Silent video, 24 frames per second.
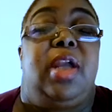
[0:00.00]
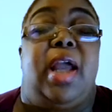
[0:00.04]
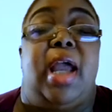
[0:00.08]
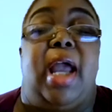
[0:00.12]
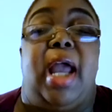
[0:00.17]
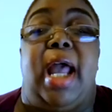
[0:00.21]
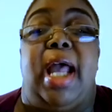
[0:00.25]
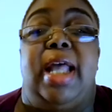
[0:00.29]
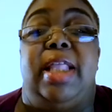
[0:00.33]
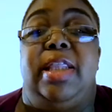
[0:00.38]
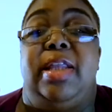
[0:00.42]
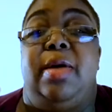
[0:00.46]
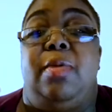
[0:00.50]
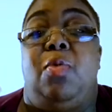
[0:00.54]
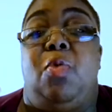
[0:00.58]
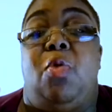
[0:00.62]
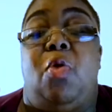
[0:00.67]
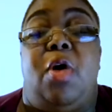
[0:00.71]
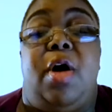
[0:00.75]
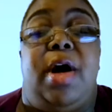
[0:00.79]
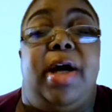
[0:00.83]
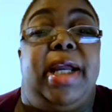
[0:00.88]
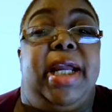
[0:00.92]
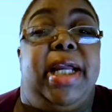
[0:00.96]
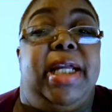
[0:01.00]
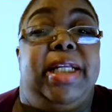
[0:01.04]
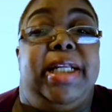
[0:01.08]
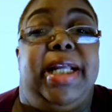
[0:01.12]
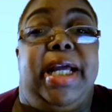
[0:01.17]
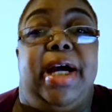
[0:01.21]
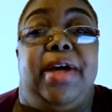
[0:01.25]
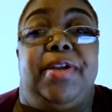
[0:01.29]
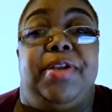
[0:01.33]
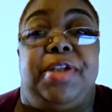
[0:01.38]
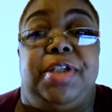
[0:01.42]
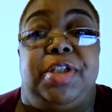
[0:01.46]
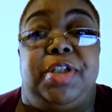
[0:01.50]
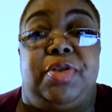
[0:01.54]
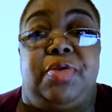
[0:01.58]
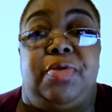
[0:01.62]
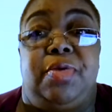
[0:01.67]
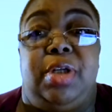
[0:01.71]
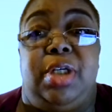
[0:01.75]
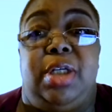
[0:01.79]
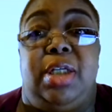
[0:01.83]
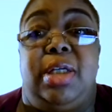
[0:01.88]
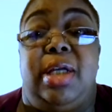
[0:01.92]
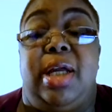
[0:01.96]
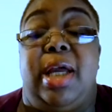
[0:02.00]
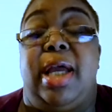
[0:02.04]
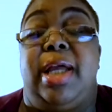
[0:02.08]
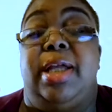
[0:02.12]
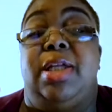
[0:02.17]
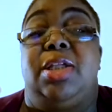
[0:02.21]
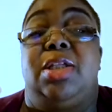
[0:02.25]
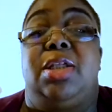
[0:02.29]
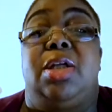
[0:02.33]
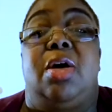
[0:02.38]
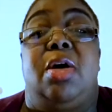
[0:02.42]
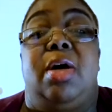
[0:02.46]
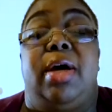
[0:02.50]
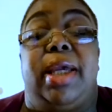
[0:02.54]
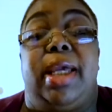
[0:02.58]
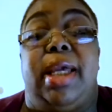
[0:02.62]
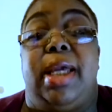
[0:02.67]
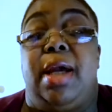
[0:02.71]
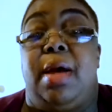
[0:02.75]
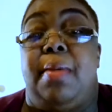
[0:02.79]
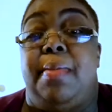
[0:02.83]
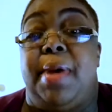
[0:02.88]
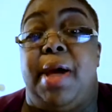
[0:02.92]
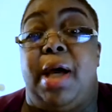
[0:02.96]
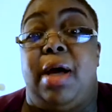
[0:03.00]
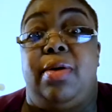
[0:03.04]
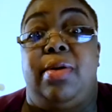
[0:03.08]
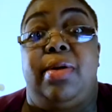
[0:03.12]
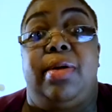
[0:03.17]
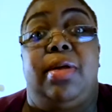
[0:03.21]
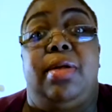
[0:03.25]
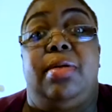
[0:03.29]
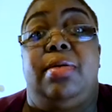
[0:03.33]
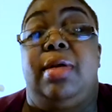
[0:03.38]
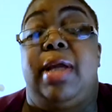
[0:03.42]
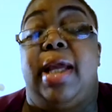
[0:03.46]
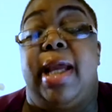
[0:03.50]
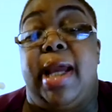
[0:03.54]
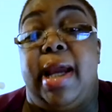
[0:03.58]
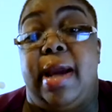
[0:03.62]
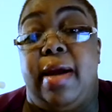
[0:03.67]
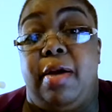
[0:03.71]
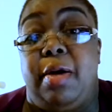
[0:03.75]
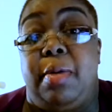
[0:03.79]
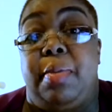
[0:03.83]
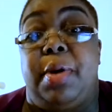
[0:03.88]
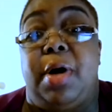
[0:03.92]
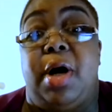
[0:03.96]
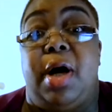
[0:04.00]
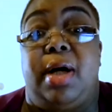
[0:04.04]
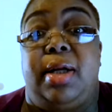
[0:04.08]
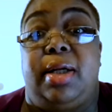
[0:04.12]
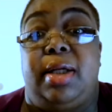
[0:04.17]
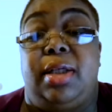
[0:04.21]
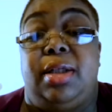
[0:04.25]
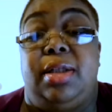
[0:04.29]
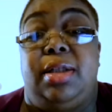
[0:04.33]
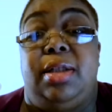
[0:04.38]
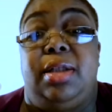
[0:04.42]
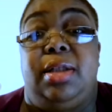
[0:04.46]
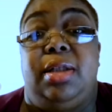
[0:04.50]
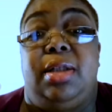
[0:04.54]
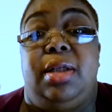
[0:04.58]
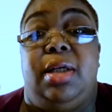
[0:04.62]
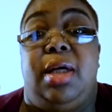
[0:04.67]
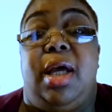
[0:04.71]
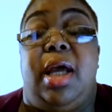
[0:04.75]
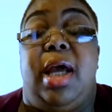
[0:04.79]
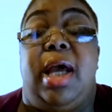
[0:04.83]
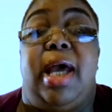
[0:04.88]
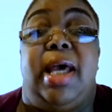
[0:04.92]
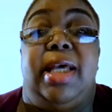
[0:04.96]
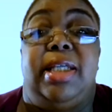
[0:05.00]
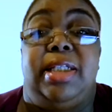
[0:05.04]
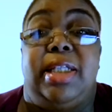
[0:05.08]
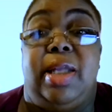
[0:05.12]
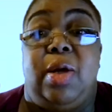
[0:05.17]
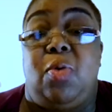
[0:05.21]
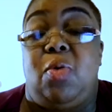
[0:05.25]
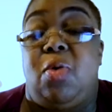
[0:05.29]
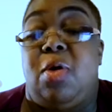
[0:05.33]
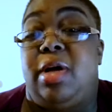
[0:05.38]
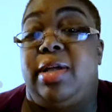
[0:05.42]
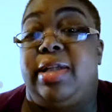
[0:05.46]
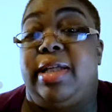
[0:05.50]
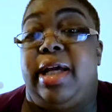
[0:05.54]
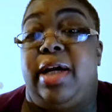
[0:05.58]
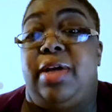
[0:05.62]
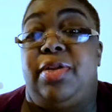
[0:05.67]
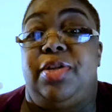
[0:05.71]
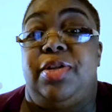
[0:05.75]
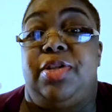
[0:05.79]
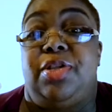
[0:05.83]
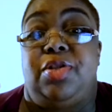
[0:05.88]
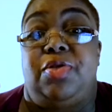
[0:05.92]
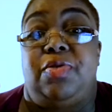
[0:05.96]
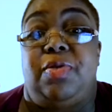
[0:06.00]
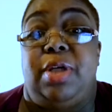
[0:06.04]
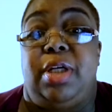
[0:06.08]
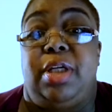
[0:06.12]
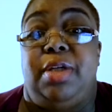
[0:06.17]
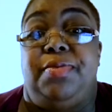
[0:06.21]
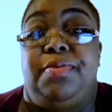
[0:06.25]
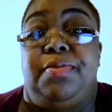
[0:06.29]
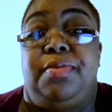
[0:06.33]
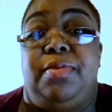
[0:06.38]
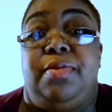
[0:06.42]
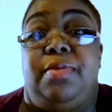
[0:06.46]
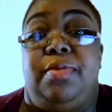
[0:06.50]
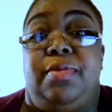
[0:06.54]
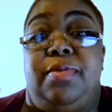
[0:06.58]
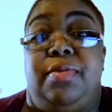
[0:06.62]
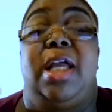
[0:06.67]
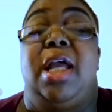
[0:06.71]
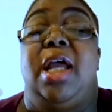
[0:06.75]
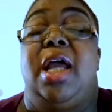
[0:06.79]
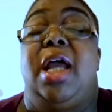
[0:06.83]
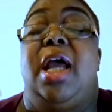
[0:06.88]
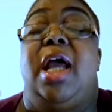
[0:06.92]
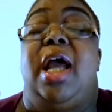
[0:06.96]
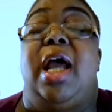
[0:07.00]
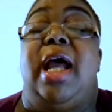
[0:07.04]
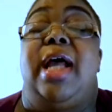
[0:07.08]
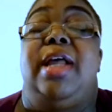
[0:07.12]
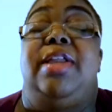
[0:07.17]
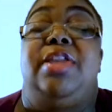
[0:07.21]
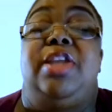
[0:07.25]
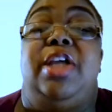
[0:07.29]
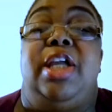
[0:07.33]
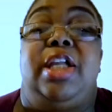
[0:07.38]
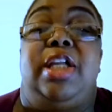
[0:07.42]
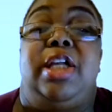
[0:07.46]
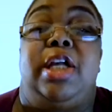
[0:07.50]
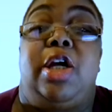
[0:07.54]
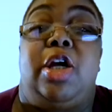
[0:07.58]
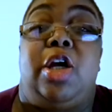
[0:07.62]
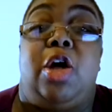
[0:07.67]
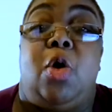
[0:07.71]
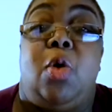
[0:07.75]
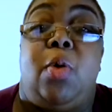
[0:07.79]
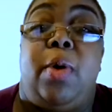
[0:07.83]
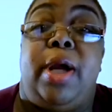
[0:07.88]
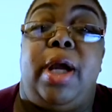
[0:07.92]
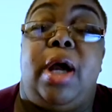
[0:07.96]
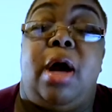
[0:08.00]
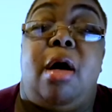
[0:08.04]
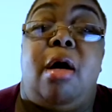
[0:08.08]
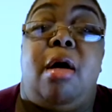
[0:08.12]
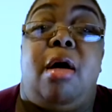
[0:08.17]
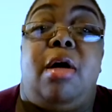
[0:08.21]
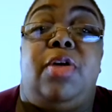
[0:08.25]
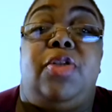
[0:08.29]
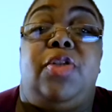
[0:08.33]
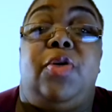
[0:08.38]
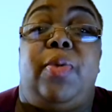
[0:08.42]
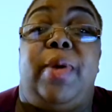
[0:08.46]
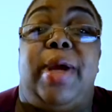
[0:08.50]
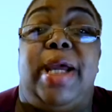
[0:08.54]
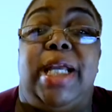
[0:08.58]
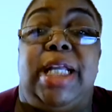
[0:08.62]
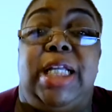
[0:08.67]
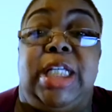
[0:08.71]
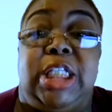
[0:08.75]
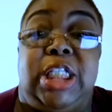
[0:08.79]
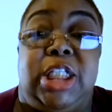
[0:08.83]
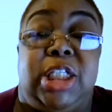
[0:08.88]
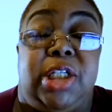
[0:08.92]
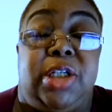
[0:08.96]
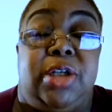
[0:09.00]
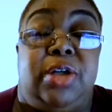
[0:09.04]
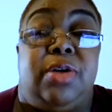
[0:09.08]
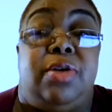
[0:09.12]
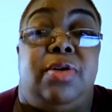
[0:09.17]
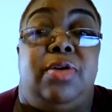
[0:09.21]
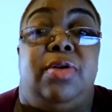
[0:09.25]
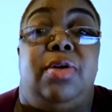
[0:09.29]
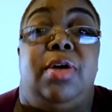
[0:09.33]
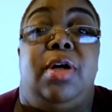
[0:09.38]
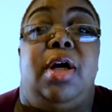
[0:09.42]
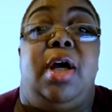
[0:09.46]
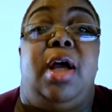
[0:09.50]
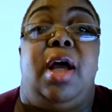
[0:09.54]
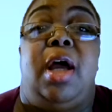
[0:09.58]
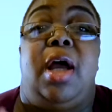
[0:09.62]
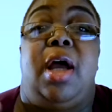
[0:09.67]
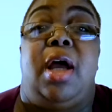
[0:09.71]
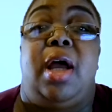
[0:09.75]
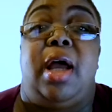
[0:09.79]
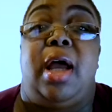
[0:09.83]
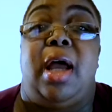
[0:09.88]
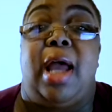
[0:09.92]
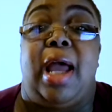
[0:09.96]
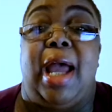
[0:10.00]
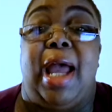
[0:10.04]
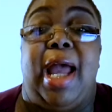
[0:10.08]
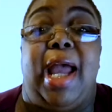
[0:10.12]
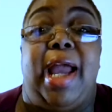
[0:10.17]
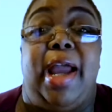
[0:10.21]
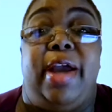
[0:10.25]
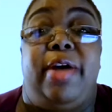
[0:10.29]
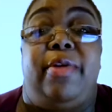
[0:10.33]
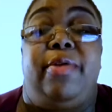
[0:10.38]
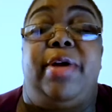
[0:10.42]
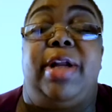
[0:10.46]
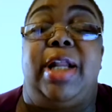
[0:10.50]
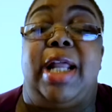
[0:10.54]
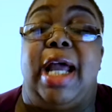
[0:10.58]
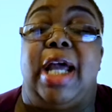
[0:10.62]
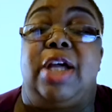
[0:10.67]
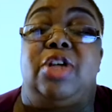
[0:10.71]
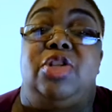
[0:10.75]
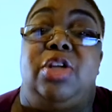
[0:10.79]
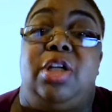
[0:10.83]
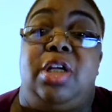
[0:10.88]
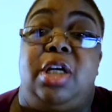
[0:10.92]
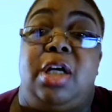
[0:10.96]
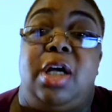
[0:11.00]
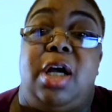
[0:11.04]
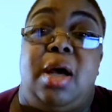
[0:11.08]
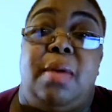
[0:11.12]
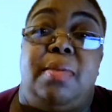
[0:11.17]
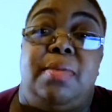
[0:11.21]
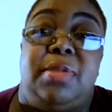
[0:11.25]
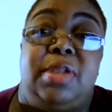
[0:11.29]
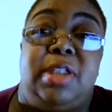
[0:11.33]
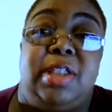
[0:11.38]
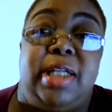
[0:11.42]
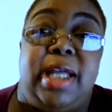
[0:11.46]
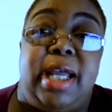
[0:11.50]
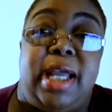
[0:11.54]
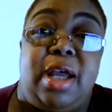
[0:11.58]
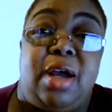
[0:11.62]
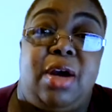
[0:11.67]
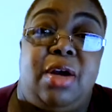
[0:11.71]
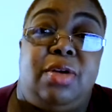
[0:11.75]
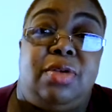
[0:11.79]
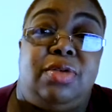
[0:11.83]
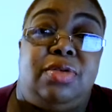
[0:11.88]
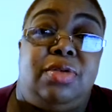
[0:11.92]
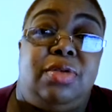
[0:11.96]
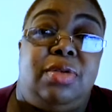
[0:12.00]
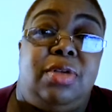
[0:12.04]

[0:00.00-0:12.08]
and them walking down the street and talking about Harry Potter as they walk down the street. And then going all the way until Hagrid actually comes down